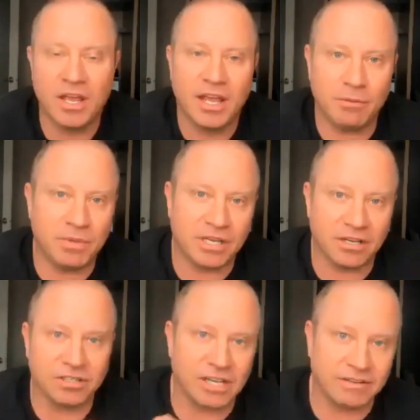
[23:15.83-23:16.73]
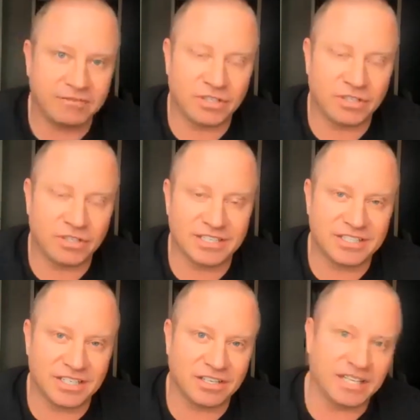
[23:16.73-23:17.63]
And because I've
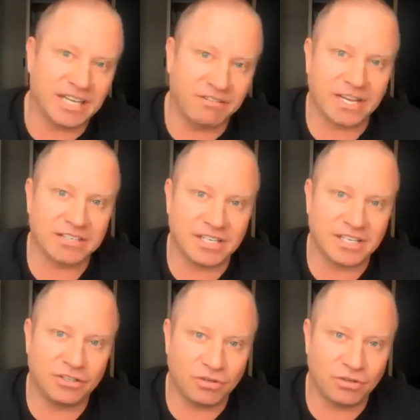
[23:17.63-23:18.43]
consistently invested into,